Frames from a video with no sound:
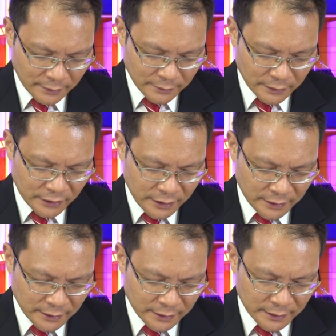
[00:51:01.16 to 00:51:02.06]
that
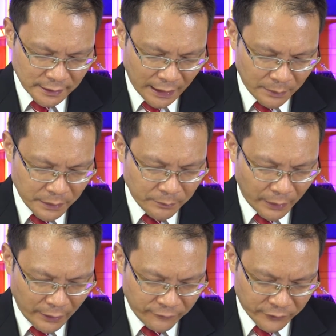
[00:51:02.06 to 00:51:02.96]
Jesus is coming
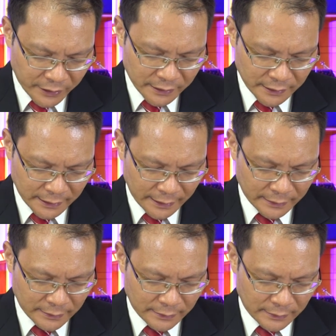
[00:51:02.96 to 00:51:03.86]
back for us again.